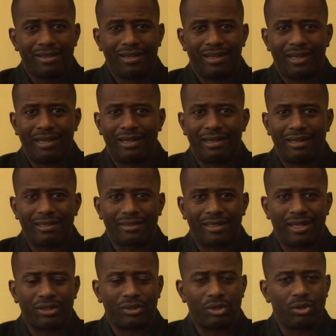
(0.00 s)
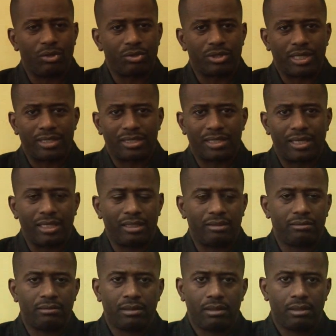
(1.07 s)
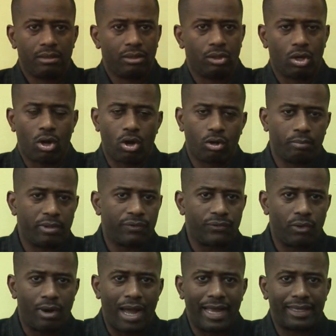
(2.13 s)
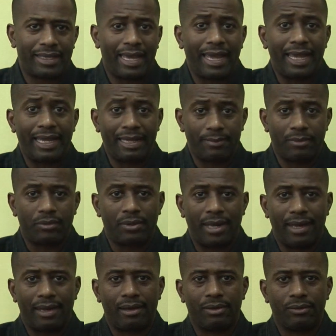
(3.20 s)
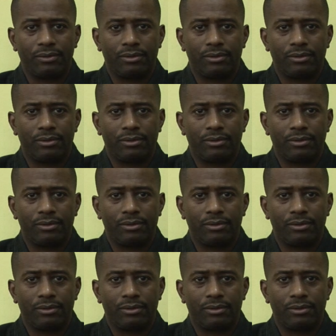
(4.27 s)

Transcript: There are those that studied long before I came around,